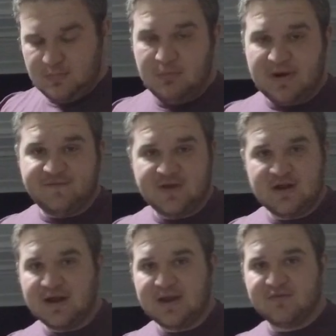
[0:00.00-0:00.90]
But I
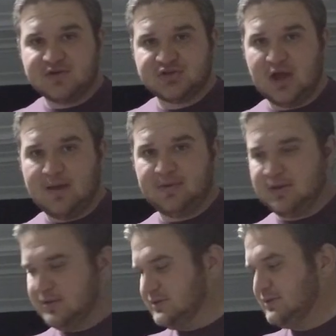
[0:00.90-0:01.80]
figured I'd give it a shot
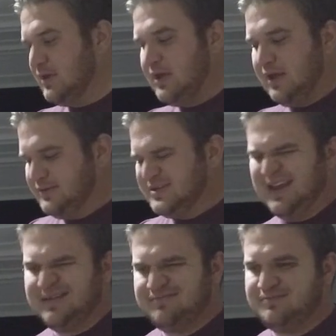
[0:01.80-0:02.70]
because it was
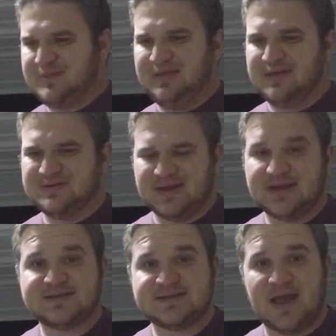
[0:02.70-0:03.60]
like, I think it was
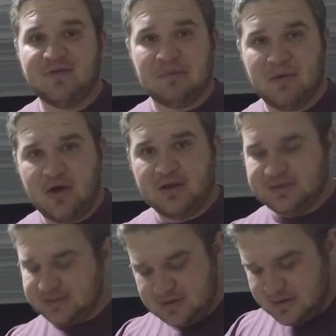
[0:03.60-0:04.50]
like
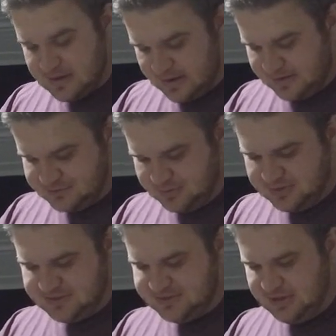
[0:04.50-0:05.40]
$7. And I just
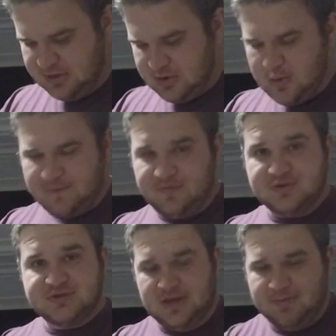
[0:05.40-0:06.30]
wanted to see, if
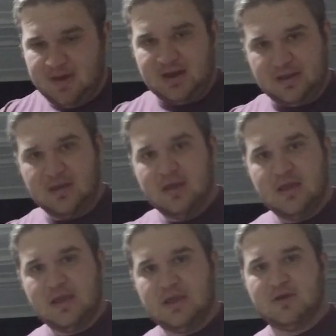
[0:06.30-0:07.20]
there's anybody
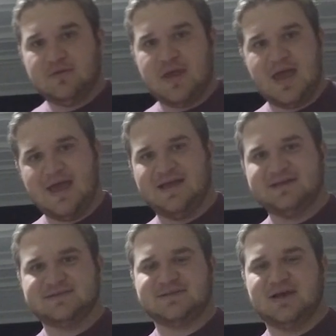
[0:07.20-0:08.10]
here that
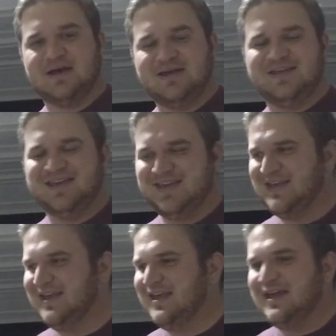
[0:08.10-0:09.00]
has a
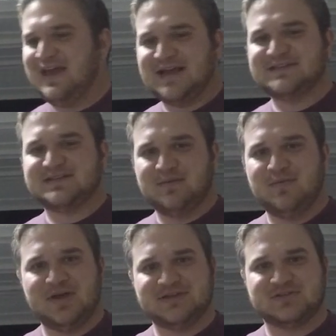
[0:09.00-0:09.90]

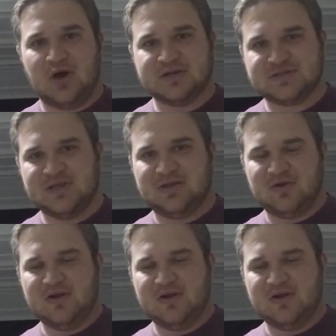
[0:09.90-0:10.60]
exhaust leak